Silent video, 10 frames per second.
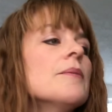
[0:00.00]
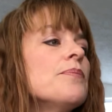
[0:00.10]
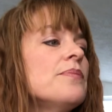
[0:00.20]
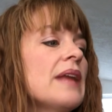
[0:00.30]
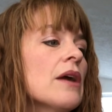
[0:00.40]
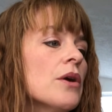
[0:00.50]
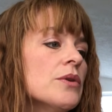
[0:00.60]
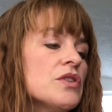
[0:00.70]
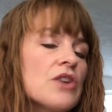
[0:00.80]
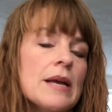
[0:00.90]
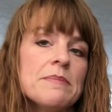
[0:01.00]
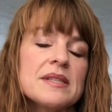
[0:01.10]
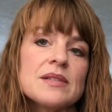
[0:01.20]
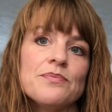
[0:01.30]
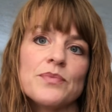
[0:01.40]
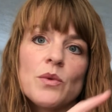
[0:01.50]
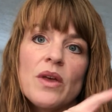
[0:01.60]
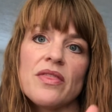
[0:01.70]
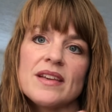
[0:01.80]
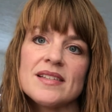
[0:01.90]
narrow stripes
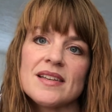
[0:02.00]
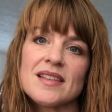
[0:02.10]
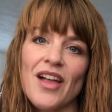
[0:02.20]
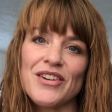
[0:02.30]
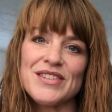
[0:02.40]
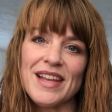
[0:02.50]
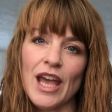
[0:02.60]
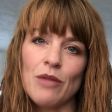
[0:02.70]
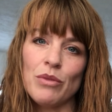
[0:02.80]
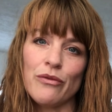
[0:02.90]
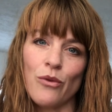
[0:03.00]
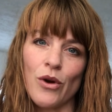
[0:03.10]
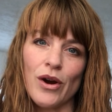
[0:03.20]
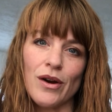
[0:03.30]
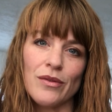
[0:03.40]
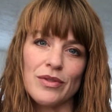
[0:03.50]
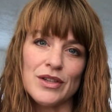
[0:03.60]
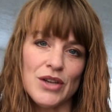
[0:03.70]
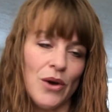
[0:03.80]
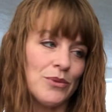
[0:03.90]
with the six colors again before the
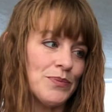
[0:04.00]
toe.